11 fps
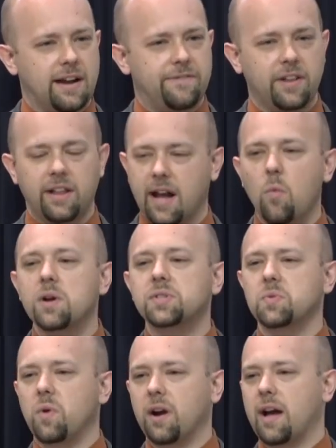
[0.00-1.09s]
I felt like I
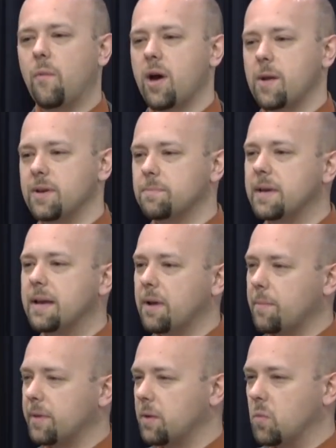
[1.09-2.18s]
wasn't where God wanted me to be, but
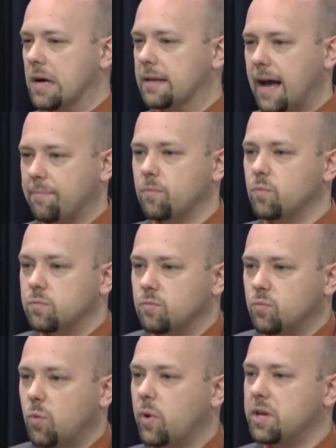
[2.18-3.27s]
I'm like, what, I,
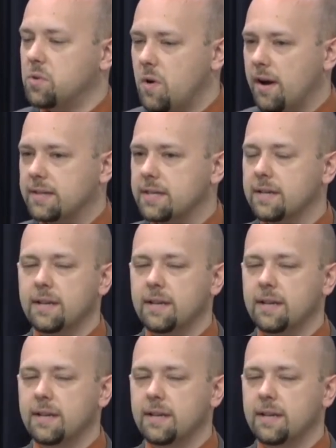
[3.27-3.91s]
what do you want?